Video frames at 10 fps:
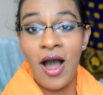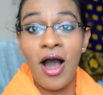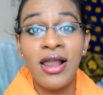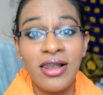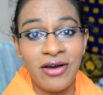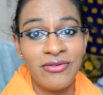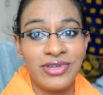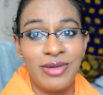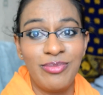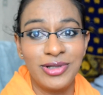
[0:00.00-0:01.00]
I love
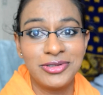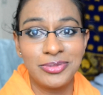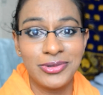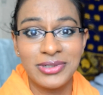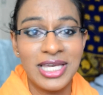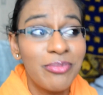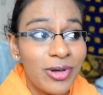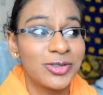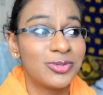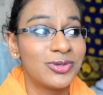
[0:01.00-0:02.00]
Kim Possible. Kim
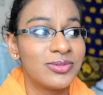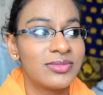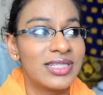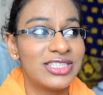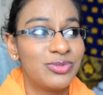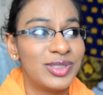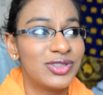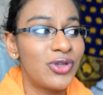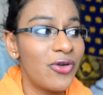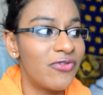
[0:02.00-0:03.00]
Possible, it's been
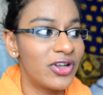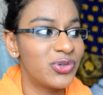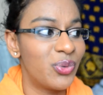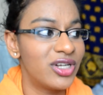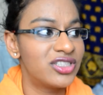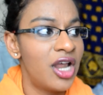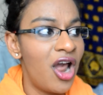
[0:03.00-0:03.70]
so fun to watch.